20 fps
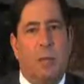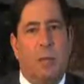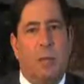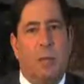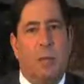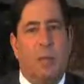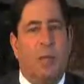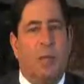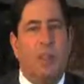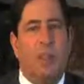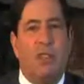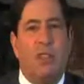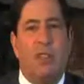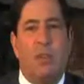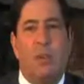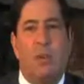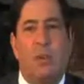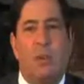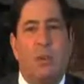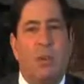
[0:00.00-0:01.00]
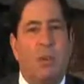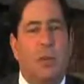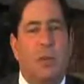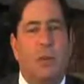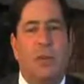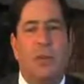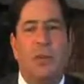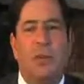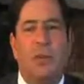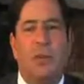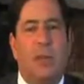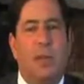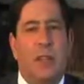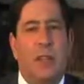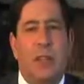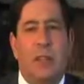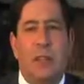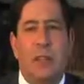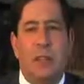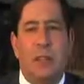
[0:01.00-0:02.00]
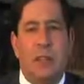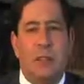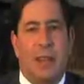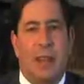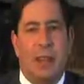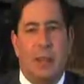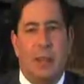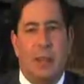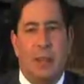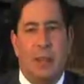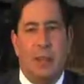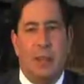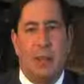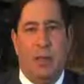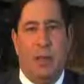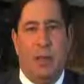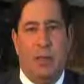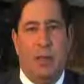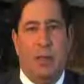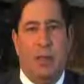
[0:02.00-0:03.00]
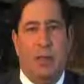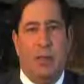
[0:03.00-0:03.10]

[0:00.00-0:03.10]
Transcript: For example, failure to timely